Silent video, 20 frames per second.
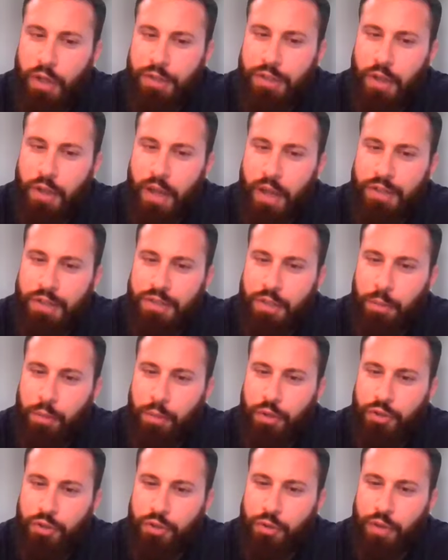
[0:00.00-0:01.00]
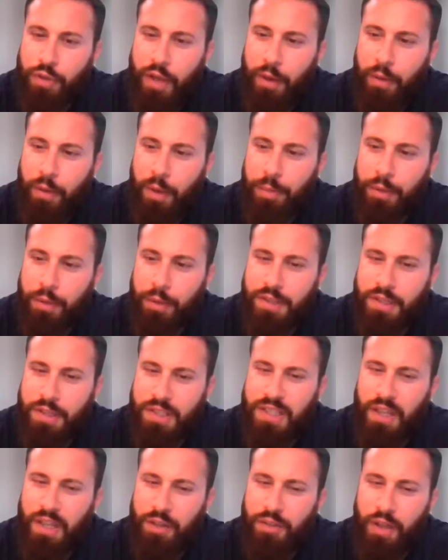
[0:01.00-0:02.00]
that? So how does someone do that? Right. Because
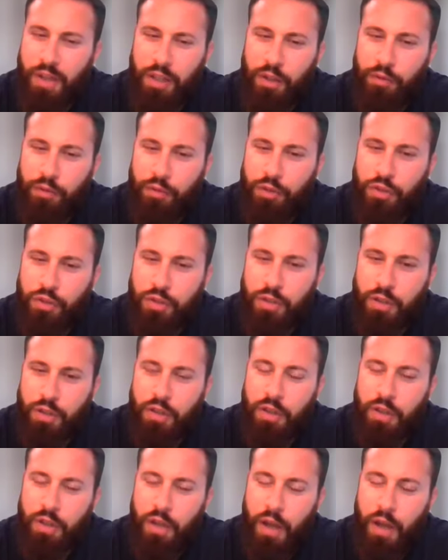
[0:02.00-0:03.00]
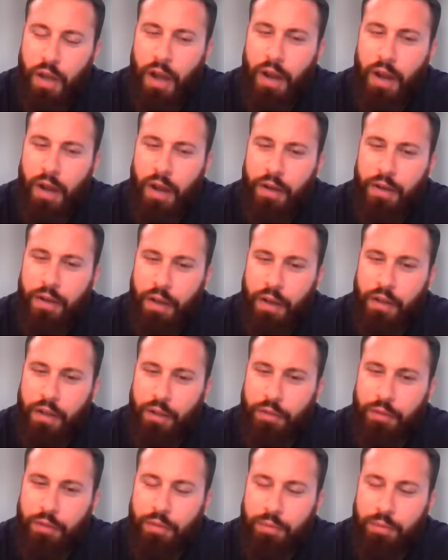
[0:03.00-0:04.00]
it sounds, I love what you, I, I
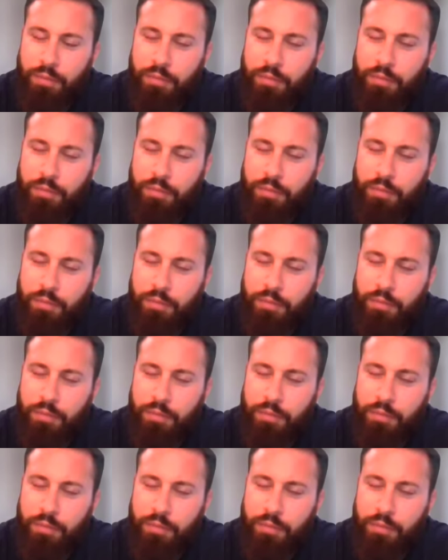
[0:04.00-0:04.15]
love